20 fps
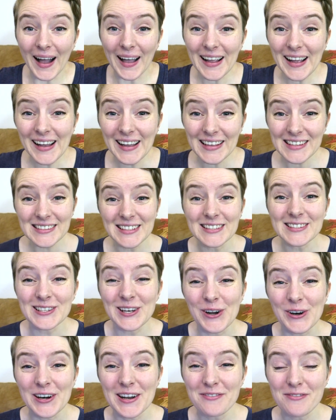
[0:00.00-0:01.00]
Hi guys, it's
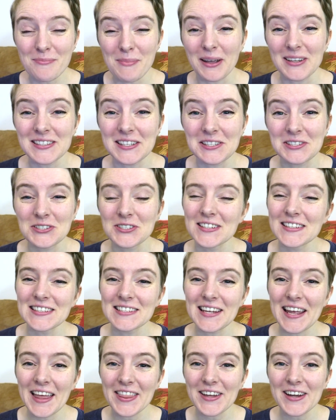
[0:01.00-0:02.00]
Laura from How to Get Your Shit
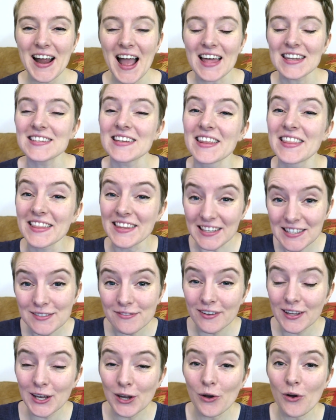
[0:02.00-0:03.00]
Together, and in
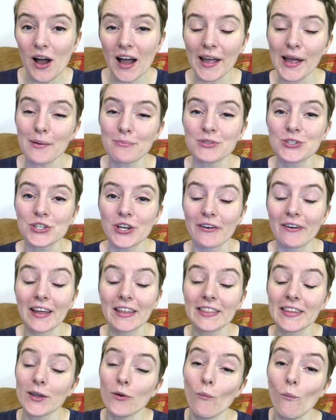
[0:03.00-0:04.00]
this video I am
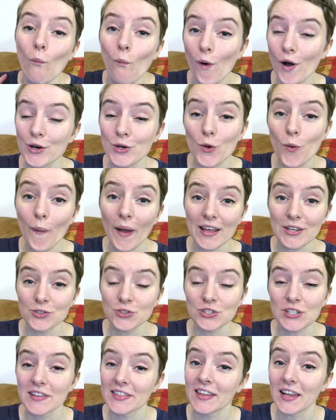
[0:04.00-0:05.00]
sharing the one
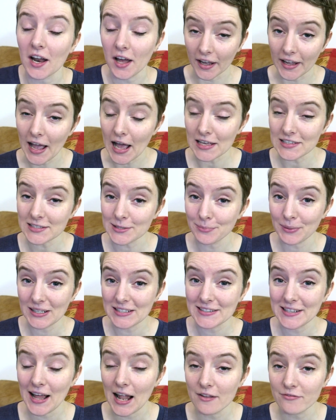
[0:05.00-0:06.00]
question that I ask
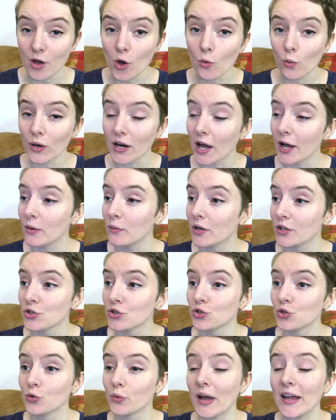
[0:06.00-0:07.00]
myself when I want
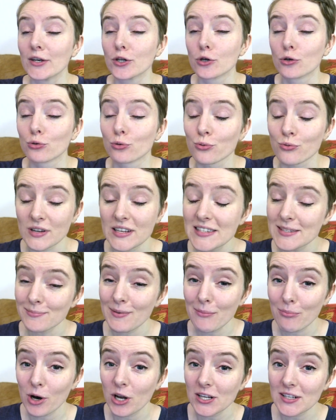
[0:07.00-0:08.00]
to increase
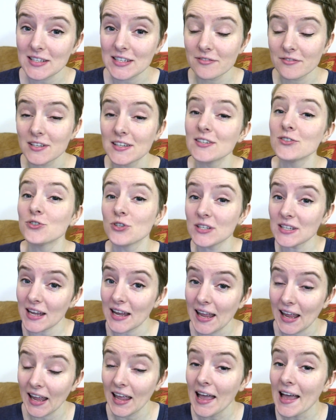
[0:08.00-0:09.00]
my productivity
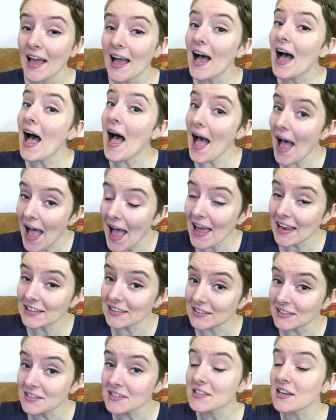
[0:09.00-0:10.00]
today
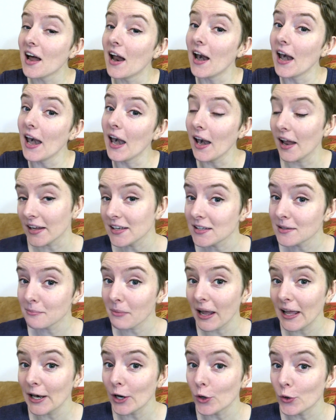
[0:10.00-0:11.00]
and lighten
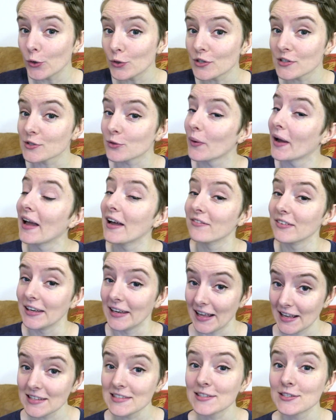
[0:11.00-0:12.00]
my load so I have
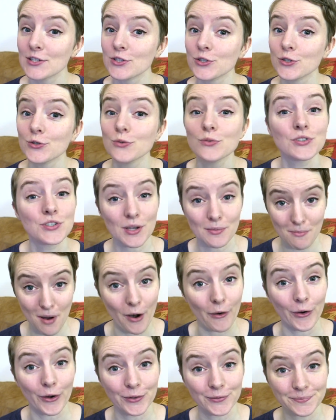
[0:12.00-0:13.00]
less to do
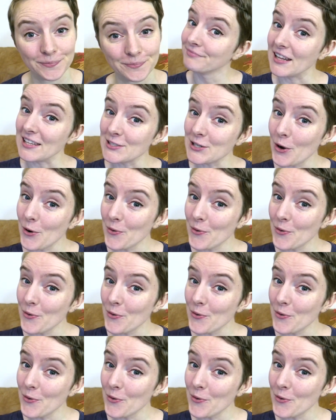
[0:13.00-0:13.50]
tomorrow. Let's